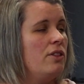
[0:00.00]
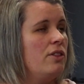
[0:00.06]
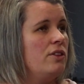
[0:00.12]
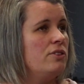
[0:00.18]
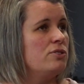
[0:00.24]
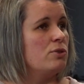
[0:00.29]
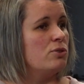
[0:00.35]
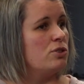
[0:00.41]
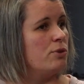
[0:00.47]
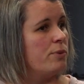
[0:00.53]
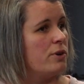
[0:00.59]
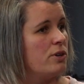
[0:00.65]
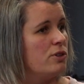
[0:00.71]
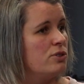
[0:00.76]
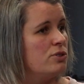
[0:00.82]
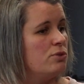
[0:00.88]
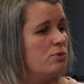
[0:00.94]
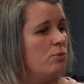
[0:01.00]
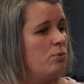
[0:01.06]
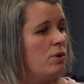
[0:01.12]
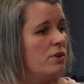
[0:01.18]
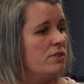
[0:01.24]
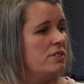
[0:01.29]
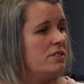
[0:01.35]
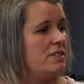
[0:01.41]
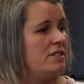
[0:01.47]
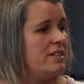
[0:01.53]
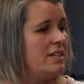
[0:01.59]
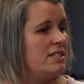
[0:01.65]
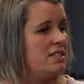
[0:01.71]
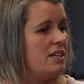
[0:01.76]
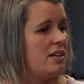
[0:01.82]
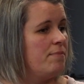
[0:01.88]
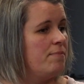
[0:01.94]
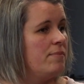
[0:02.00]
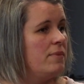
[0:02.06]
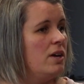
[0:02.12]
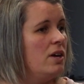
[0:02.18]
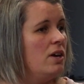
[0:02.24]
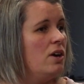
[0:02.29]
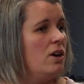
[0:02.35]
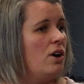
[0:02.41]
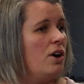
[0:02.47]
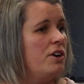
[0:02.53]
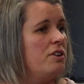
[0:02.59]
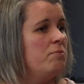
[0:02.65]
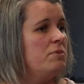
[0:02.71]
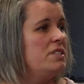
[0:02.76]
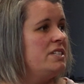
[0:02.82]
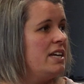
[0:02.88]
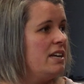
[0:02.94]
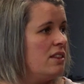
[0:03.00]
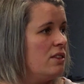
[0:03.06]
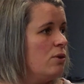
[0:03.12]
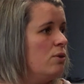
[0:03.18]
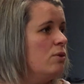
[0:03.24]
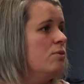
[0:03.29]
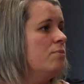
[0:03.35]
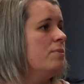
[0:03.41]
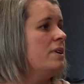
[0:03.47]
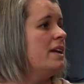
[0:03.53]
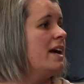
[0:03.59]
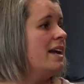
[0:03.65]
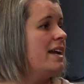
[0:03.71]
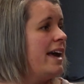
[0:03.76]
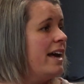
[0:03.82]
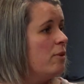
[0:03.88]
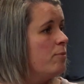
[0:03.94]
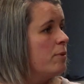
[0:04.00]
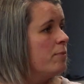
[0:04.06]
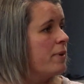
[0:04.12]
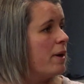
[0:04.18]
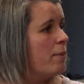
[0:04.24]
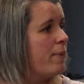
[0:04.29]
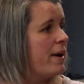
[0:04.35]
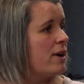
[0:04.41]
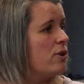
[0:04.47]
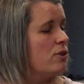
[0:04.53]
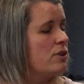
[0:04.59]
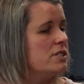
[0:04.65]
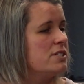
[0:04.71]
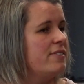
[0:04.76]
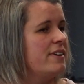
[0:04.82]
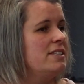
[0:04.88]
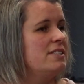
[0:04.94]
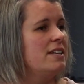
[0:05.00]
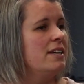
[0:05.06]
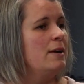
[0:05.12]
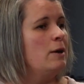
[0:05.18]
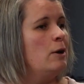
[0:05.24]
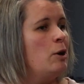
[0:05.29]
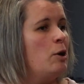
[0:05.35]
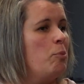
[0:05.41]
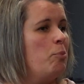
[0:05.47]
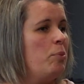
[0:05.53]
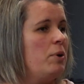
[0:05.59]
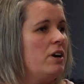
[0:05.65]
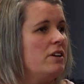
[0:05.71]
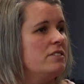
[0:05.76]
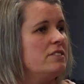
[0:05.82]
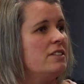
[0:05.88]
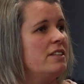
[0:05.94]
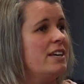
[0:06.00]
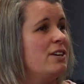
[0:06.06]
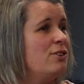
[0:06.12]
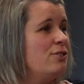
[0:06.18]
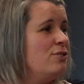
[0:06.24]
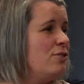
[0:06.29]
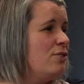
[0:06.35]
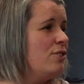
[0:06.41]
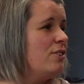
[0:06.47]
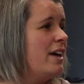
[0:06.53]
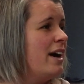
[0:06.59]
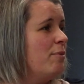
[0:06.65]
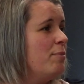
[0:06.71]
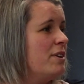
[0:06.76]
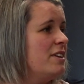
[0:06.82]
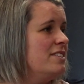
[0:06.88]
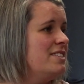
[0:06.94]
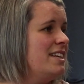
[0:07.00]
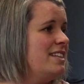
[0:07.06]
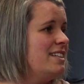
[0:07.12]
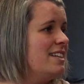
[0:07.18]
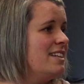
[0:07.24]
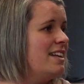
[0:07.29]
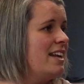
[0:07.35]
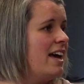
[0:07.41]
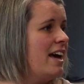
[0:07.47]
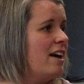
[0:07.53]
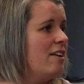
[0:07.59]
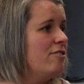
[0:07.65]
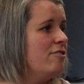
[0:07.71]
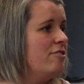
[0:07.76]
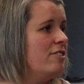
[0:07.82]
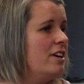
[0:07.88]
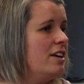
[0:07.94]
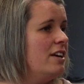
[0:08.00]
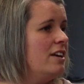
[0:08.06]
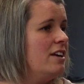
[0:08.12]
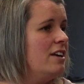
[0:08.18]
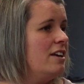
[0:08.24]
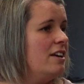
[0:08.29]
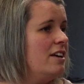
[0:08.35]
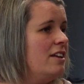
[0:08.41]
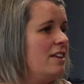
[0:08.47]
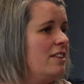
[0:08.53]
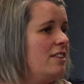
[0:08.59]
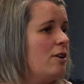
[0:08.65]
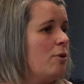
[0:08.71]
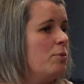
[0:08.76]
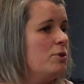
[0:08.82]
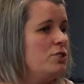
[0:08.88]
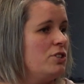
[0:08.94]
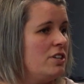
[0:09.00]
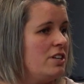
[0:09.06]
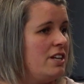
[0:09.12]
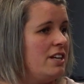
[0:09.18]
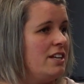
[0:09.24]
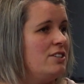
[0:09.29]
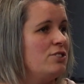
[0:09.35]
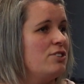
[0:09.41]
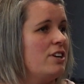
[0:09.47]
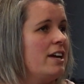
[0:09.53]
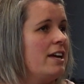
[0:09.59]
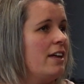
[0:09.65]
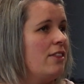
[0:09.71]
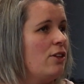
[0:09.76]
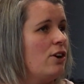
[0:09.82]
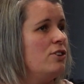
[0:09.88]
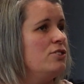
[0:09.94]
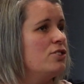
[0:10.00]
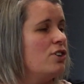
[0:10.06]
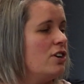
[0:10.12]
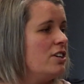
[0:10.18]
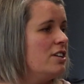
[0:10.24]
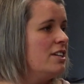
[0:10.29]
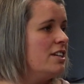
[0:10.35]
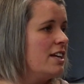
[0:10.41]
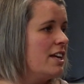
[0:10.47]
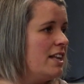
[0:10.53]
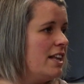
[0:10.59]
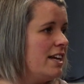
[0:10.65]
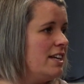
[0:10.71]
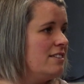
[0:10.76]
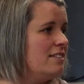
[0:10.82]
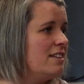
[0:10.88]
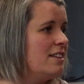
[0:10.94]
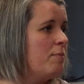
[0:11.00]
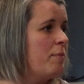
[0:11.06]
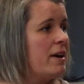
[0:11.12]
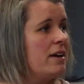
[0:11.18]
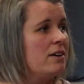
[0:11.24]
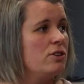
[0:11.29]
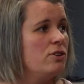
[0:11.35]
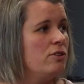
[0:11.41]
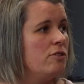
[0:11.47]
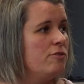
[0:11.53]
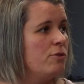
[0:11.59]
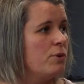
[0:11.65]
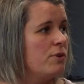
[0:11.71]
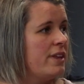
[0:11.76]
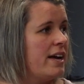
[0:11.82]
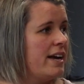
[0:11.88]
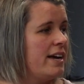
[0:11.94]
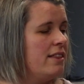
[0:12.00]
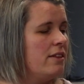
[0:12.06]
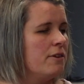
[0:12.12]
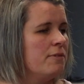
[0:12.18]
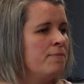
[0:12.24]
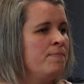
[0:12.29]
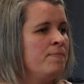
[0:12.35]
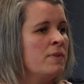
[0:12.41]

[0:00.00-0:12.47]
The social workers wanted to teach him how to maintain the home and help him get back on his feet, but they couldn't do that because they didn't have the opportunity to try and get the house gutted and cleaned, and the man couldn't afford that either.